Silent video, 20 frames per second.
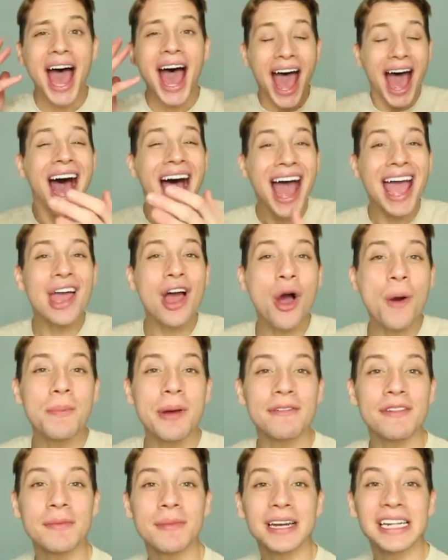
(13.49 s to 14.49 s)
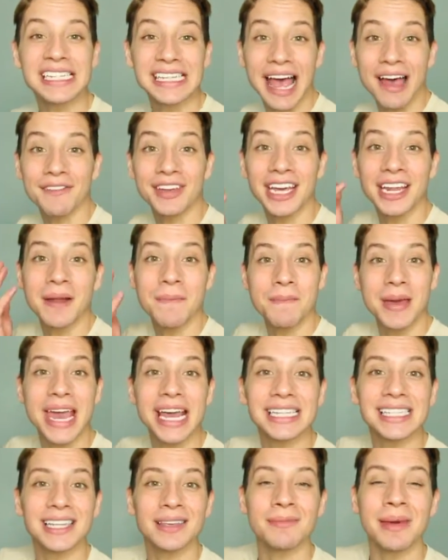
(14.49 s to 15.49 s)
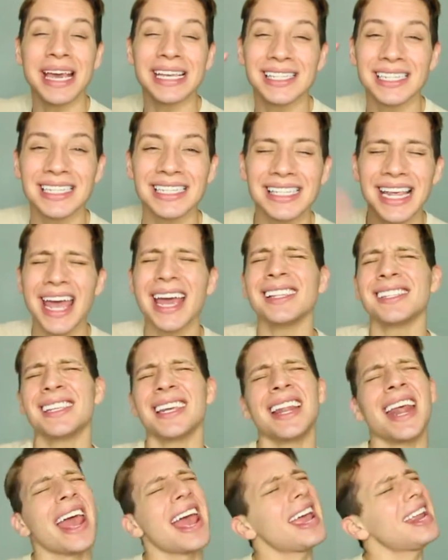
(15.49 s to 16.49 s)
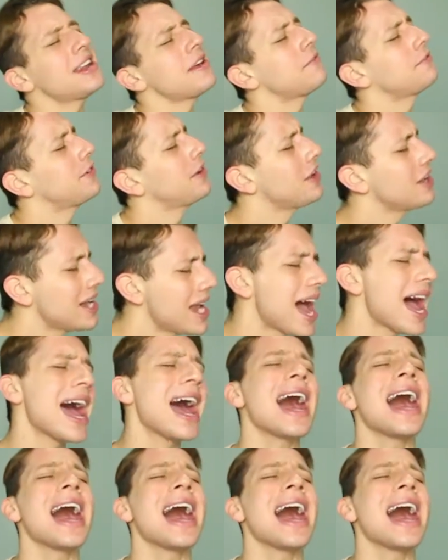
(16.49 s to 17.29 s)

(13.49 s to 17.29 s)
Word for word: I hope everybody's having an amazing, amazing day today, and if you're not,